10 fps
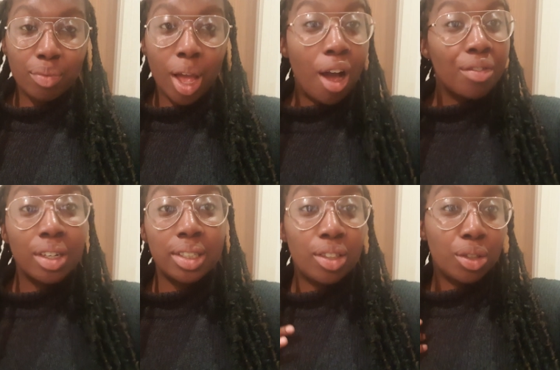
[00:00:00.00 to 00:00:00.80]
after I
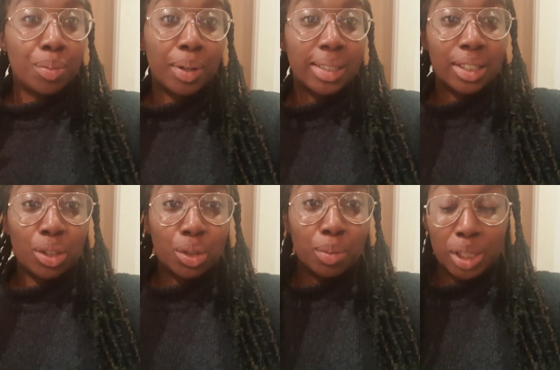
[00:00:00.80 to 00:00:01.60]
did those braids that you
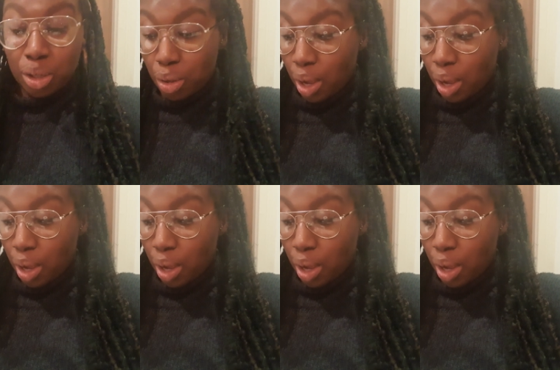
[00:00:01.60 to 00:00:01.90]
saw me do,